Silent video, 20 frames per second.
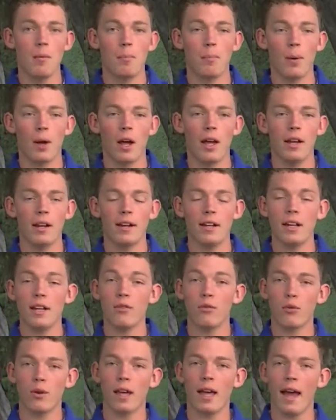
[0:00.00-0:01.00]
But
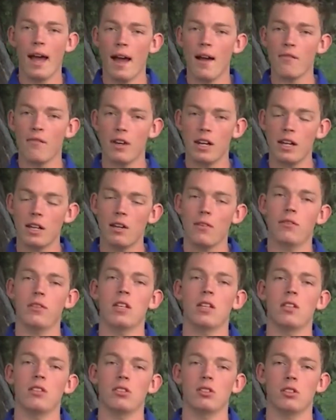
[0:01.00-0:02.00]
if we have any of
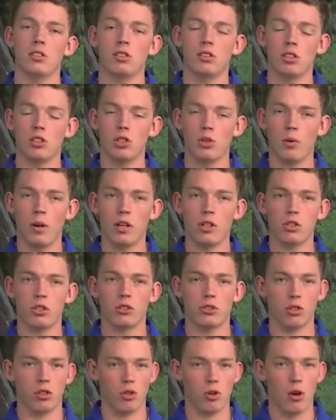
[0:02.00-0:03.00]
these
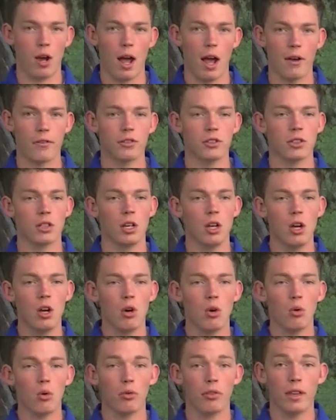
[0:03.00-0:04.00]
situations or graphs,
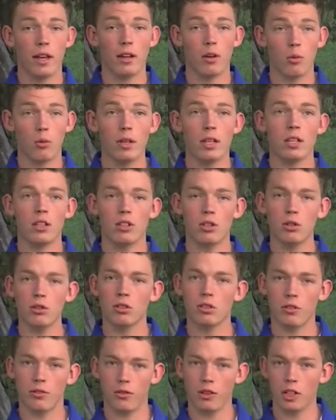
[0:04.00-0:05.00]
then we could
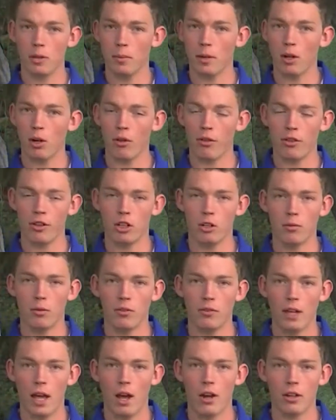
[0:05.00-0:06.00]
use the fundamental theorem
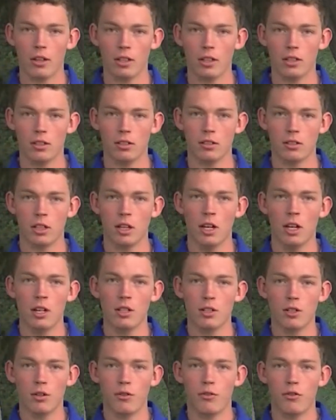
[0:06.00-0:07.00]
of calculus
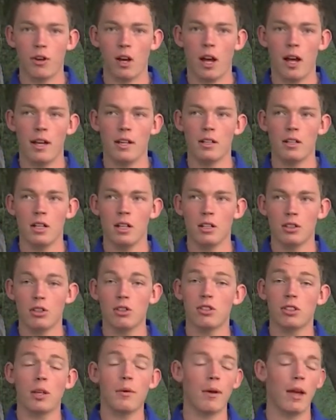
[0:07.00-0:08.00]
to find, so
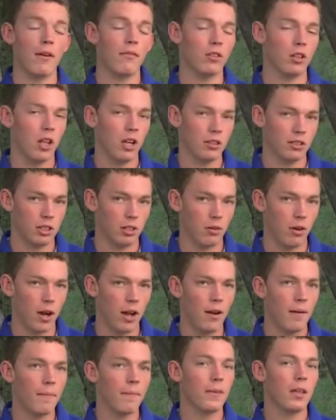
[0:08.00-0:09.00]
say we have velocity, right?